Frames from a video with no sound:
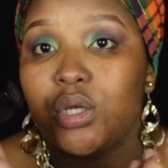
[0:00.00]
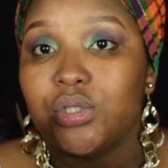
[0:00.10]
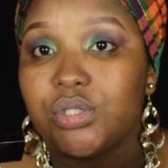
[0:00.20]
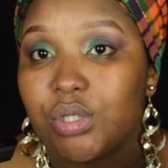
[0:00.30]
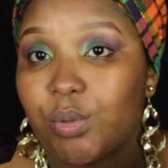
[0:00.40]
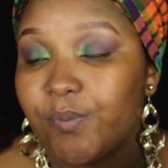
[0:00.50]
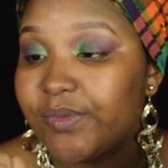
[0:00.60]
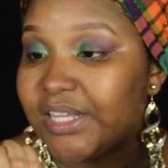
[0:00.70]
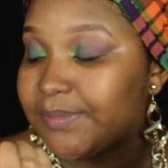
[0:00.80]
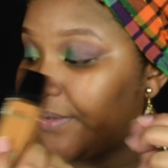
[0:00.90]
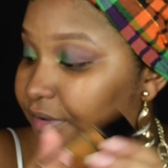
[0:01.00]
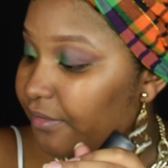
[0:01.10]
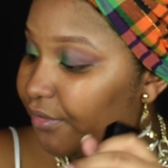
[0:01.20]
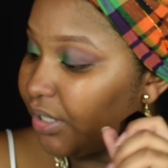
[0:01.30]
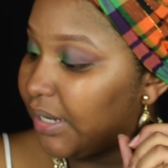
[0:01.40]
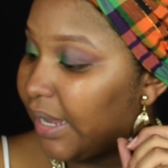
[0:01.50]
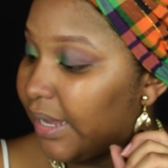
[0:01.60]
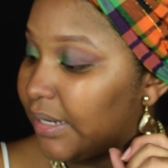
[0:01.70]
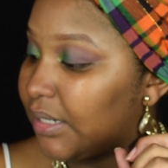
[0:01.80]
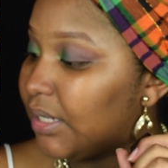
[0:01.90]
So that's my favorite,
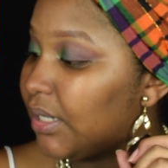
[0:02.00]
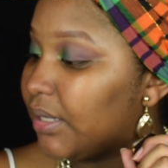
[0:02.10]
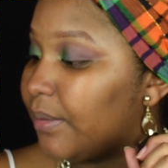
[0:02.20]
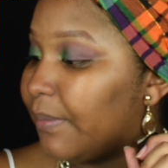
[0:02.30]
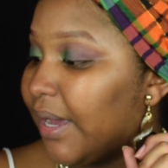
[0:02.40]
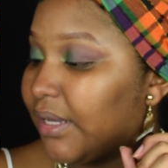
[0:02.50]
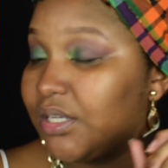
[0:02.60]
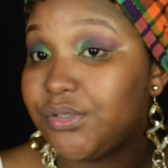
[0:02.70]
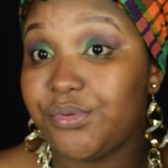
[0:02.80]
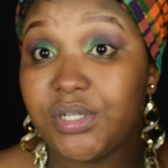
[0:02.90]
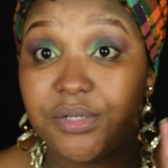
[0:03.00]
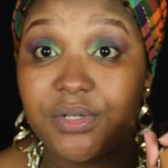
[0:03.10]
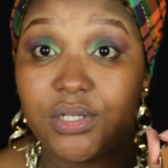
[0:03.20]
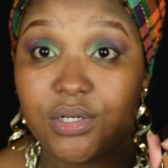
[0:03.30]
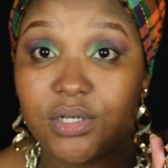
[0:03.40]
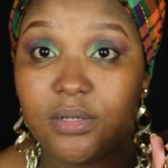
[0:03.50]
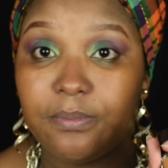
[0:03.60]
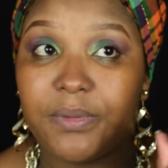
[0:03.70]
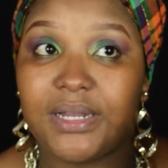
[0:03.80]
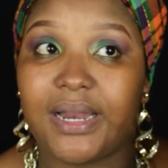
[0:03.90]
and the MAC is really good,
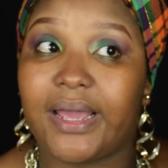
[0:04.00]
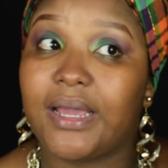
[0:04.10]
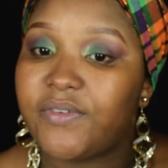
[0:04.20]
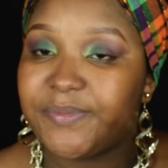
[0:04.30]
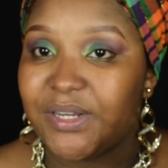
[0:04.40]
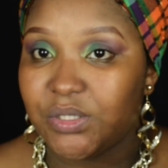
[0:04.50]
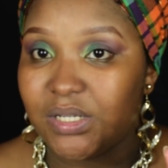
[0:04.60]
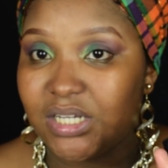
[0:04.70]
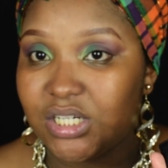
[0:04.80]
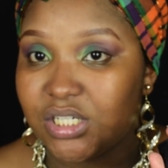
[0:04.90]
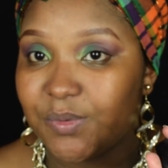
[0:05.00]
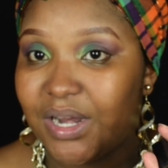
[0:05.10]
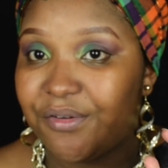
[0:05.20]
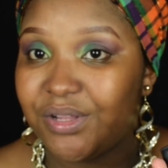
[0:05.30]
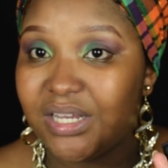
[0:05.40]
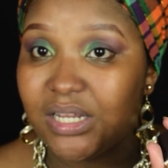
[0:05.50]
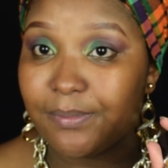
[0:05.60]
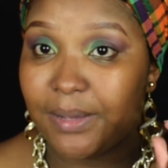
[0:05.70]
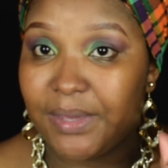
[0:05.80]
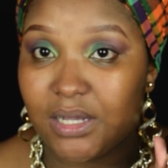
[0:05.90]
but like for special occasions when I really need
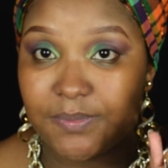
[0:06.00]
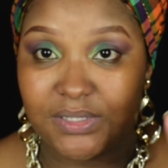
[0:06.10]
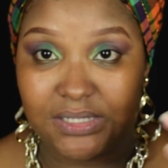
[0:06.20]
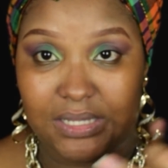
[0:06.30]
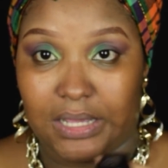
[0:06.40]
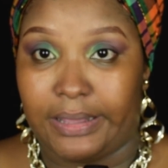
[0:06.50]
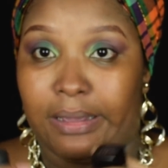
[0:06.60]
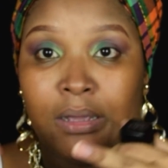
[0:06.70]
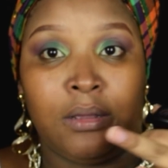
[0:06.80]
my makeup to stay like